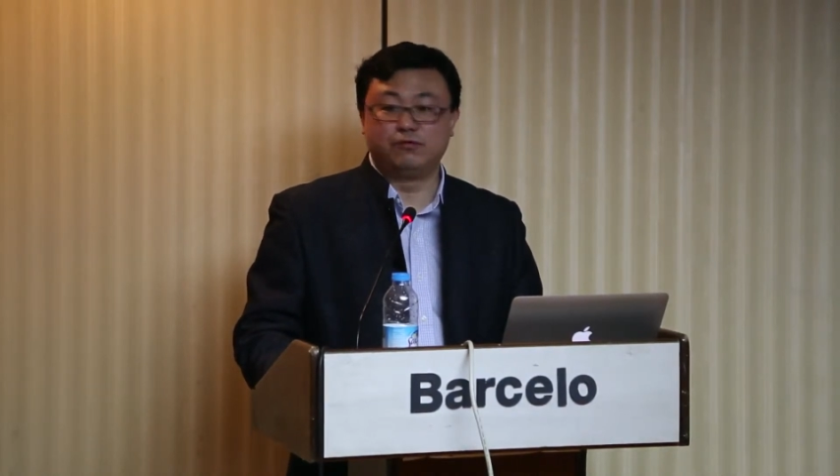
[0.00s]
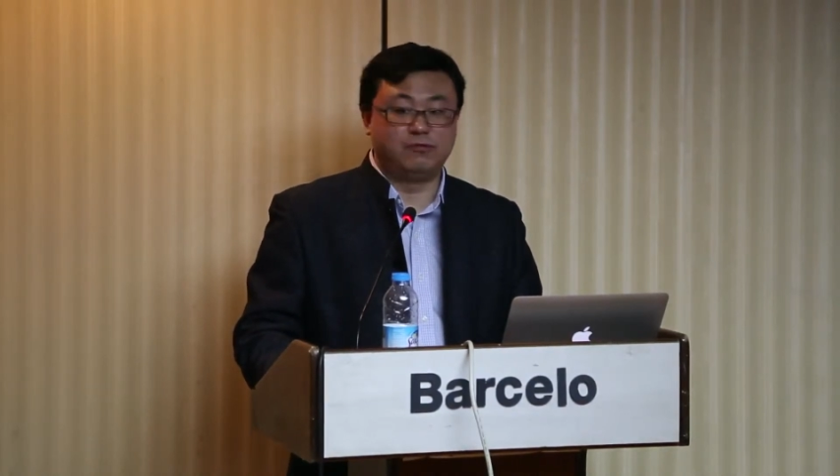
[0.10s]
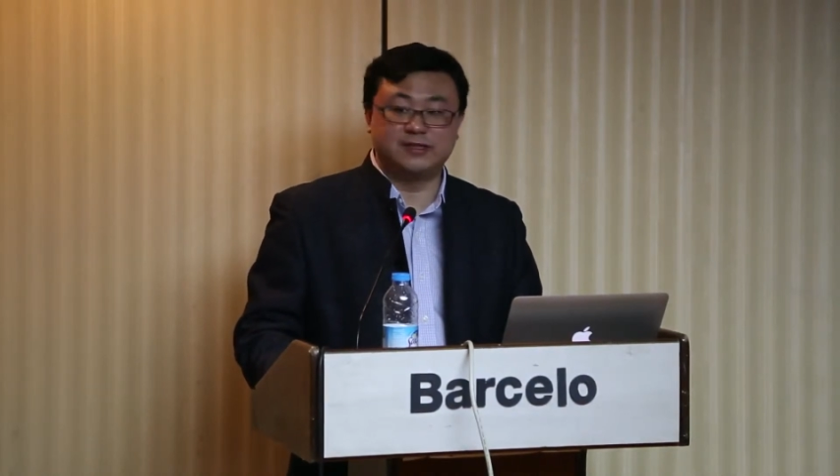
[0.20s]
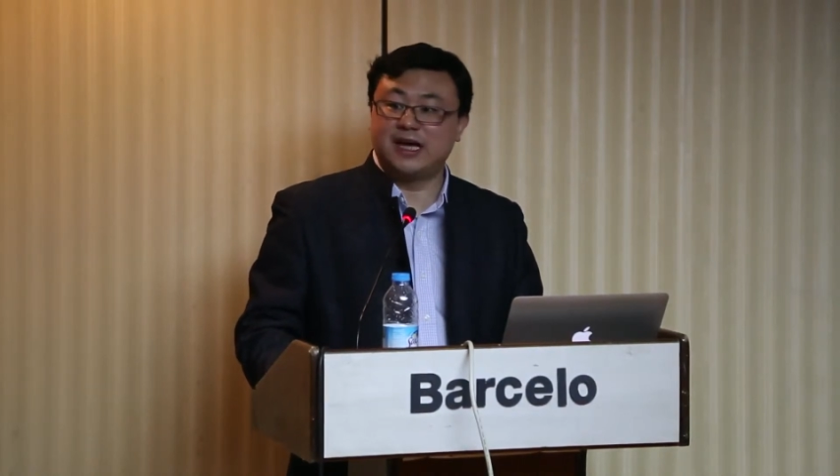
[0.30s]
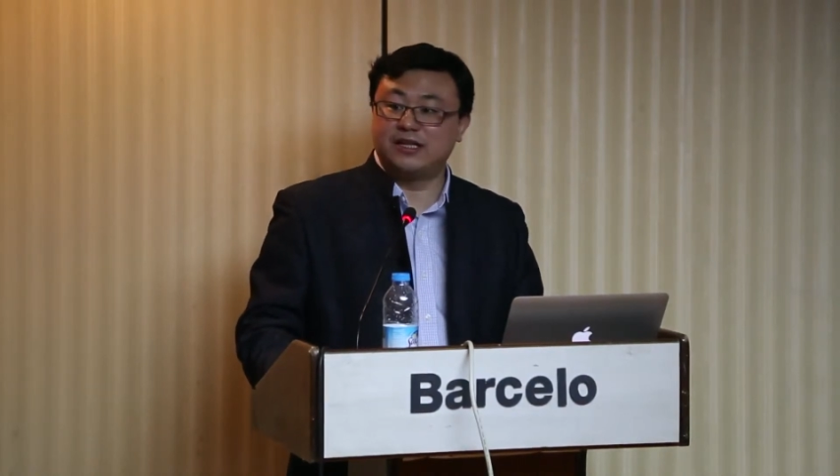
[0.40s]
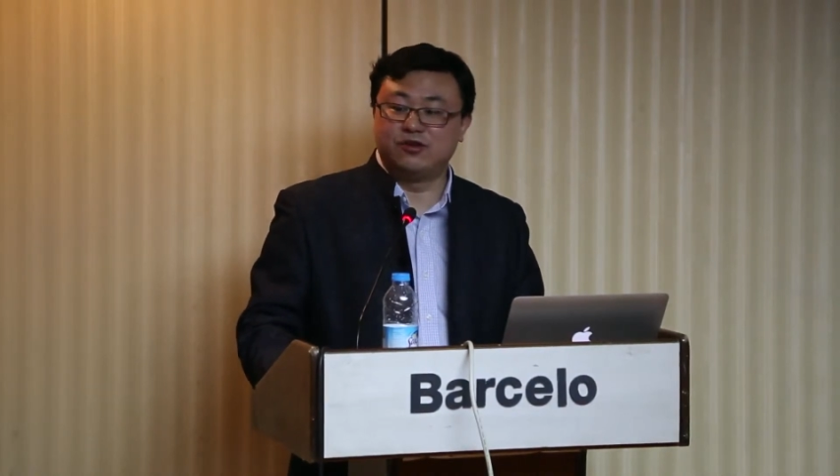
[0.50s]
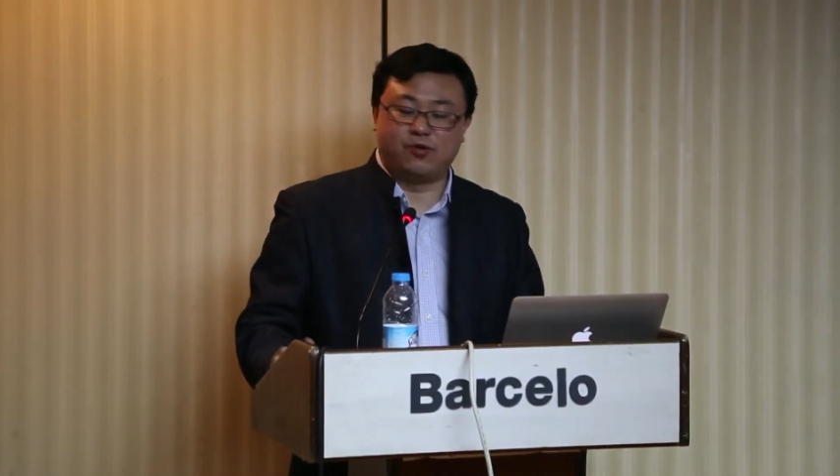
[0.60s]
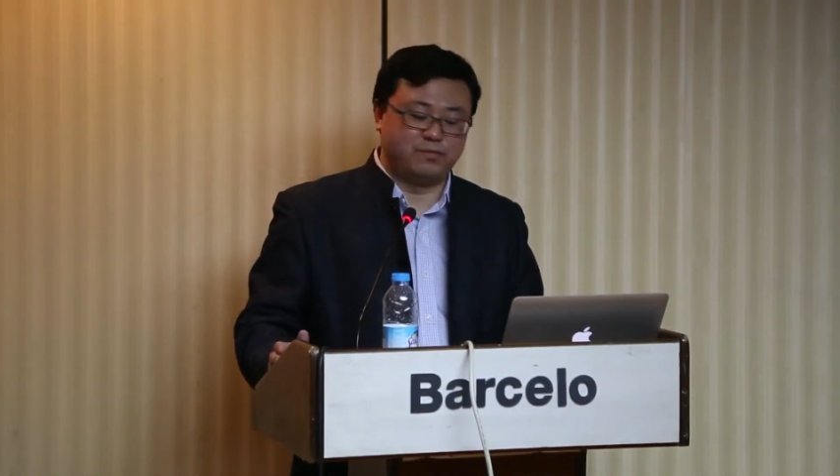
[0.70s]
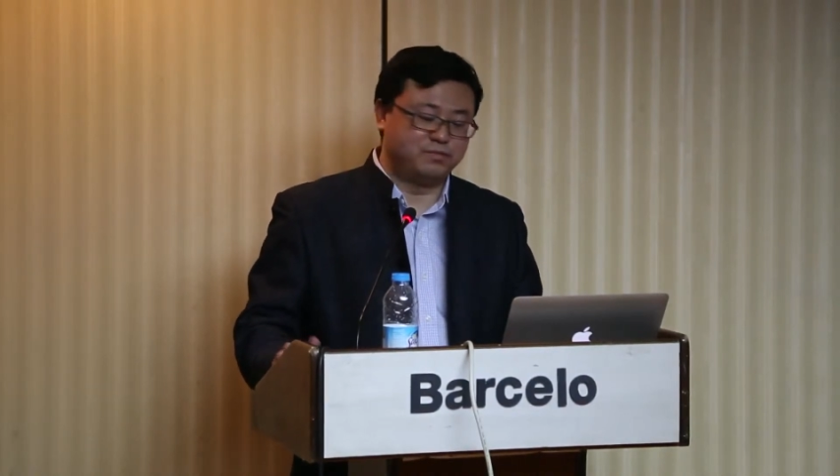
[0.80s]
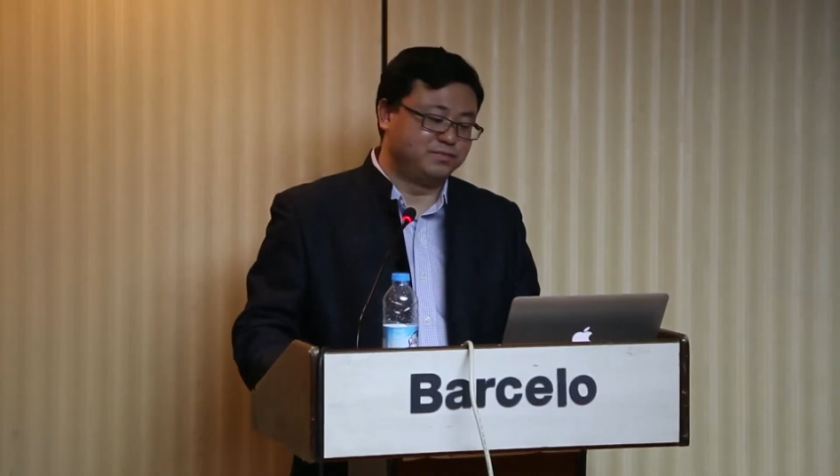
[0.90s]
What's that
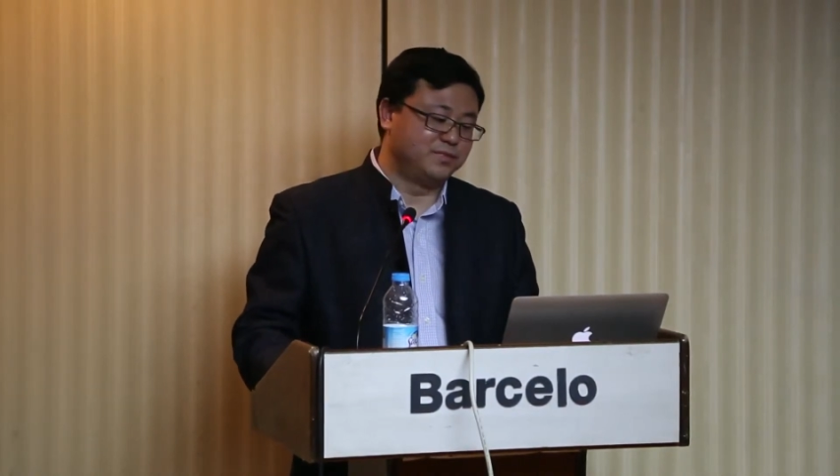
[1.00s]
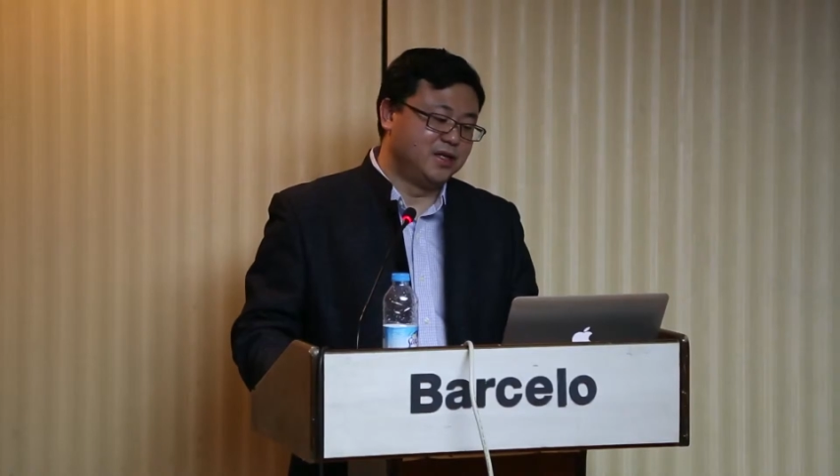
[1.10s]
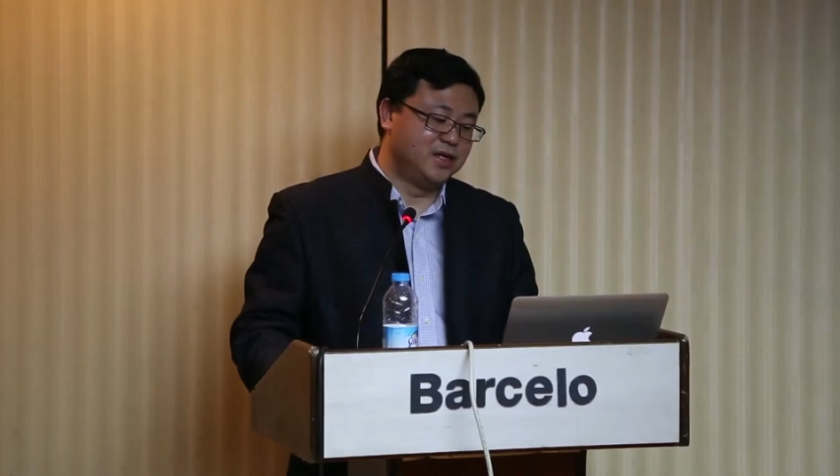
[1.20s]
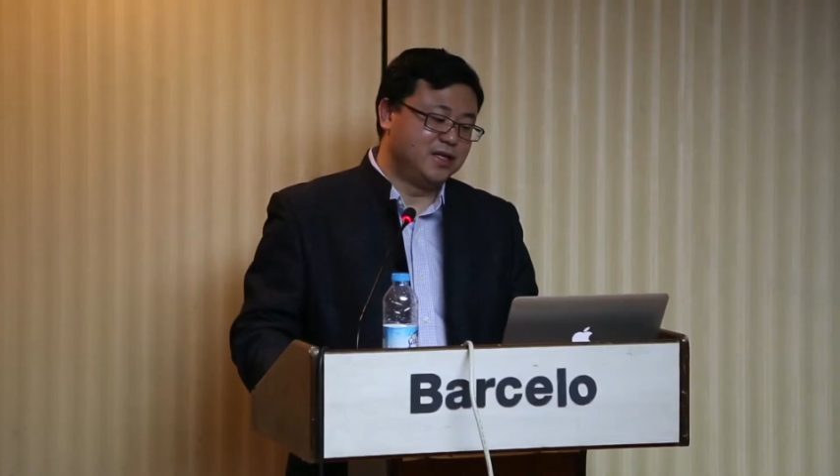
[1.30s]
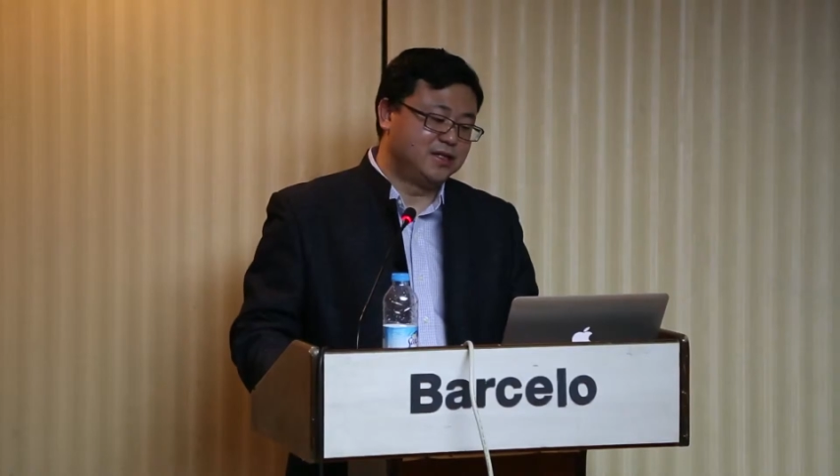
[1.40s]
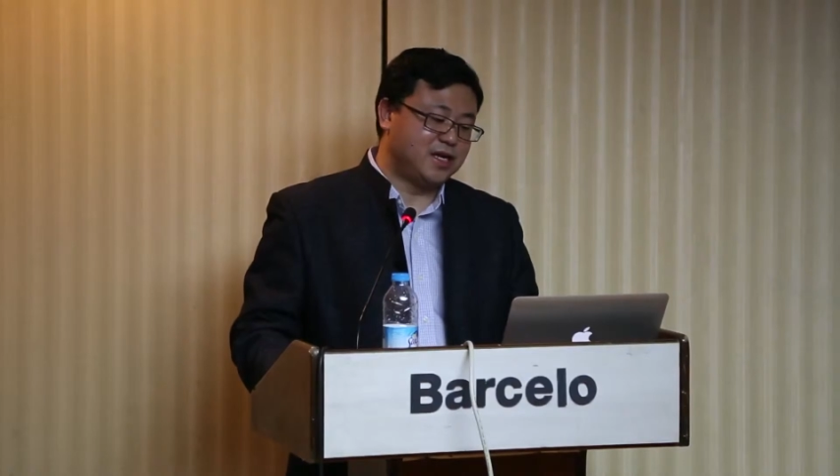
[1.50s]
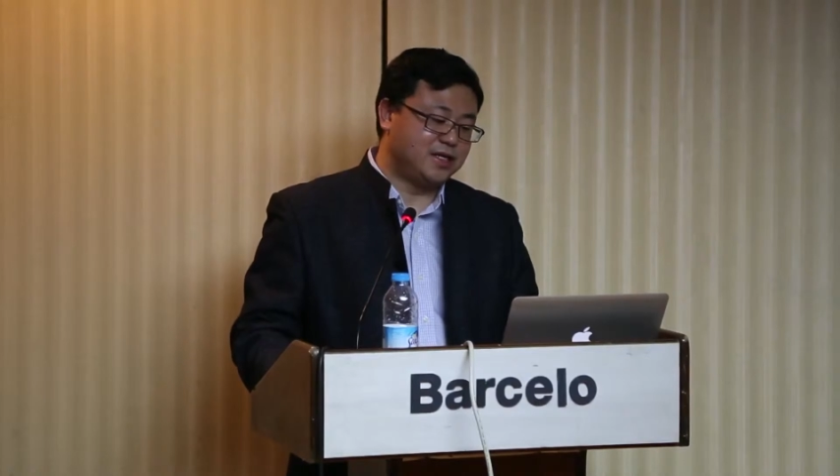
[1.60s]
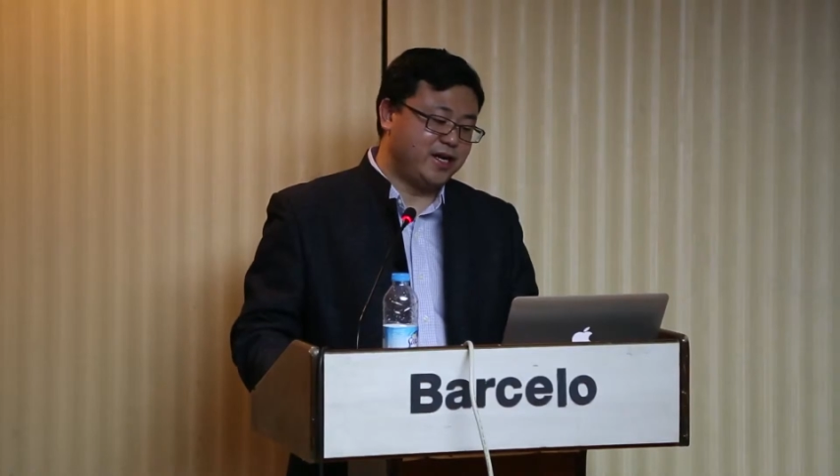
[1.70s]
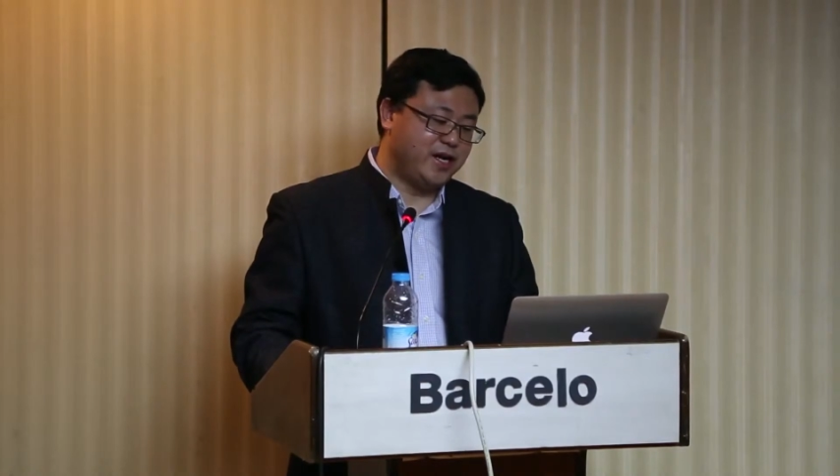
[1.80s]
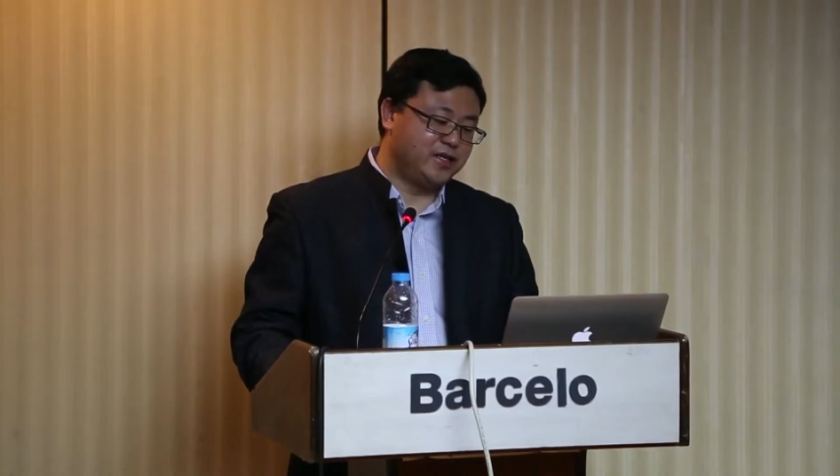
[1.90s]
norm? That
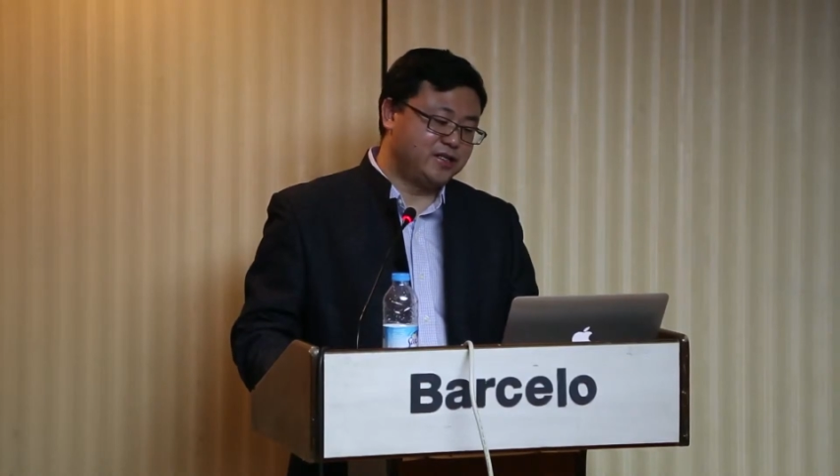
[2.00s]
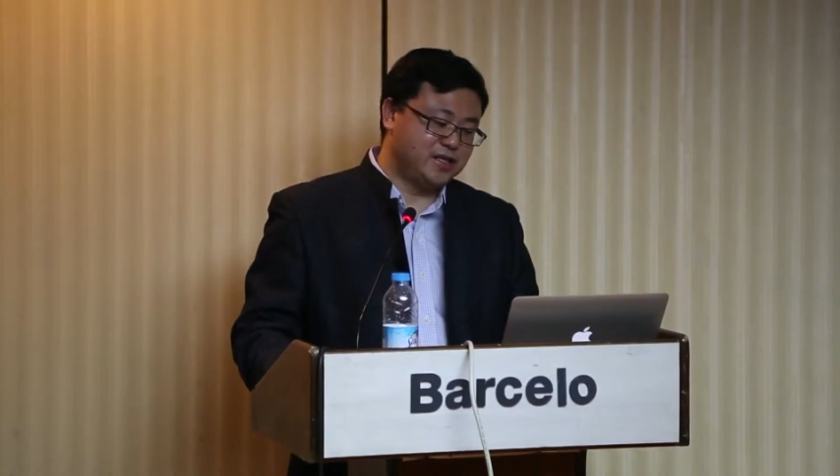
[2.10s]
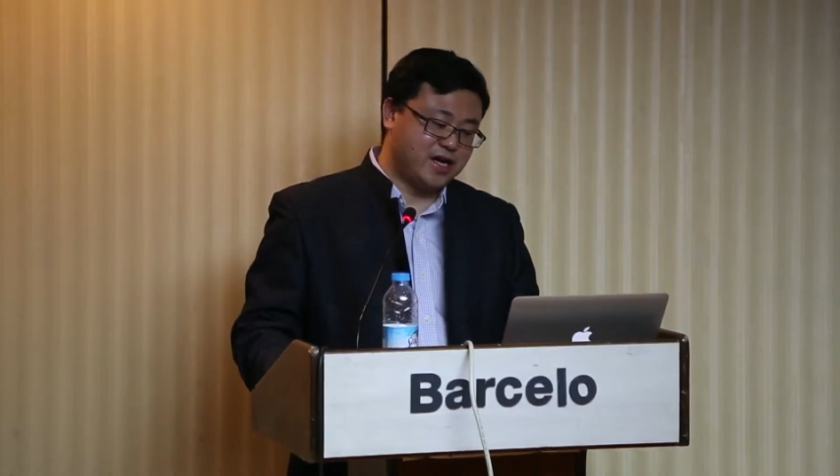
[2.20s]
is,